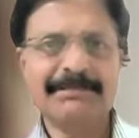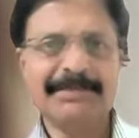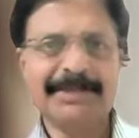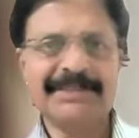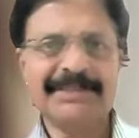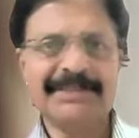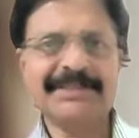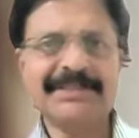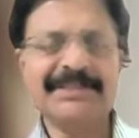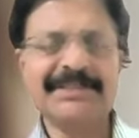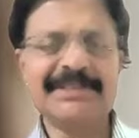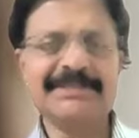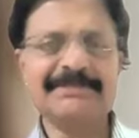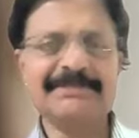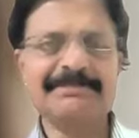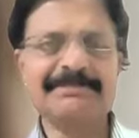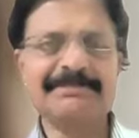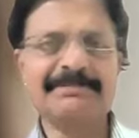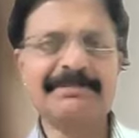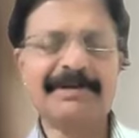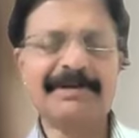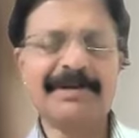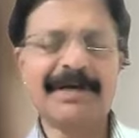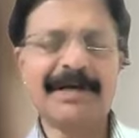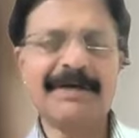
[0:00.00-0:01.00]
patient is
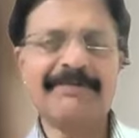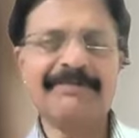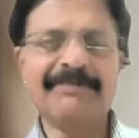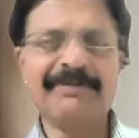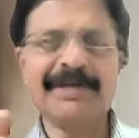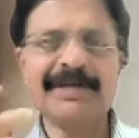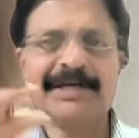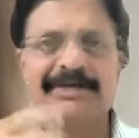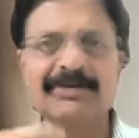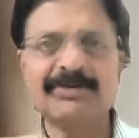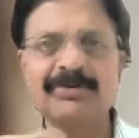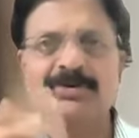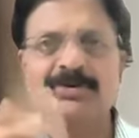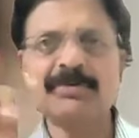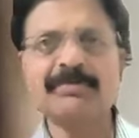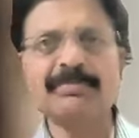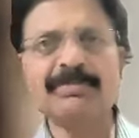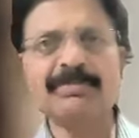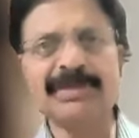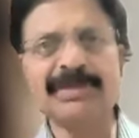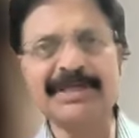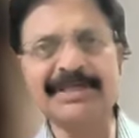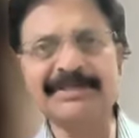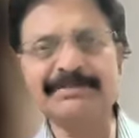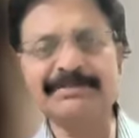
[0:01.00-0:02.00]
having a
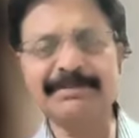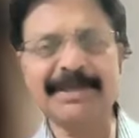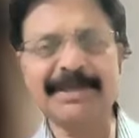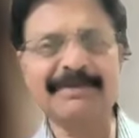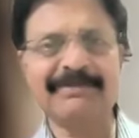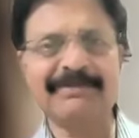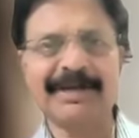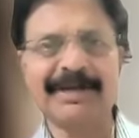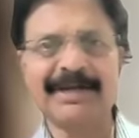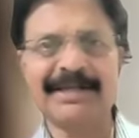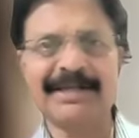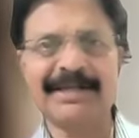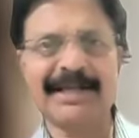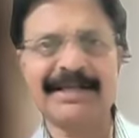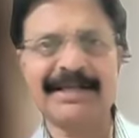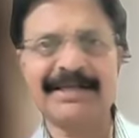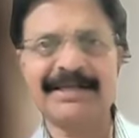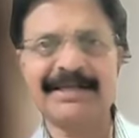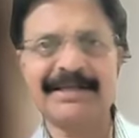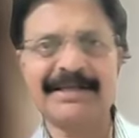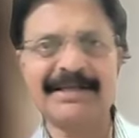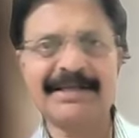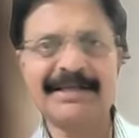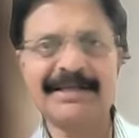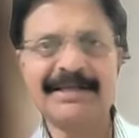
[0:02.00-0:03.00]
tube, he is being
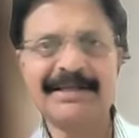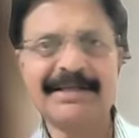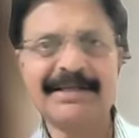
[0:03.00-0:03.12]
ventilated.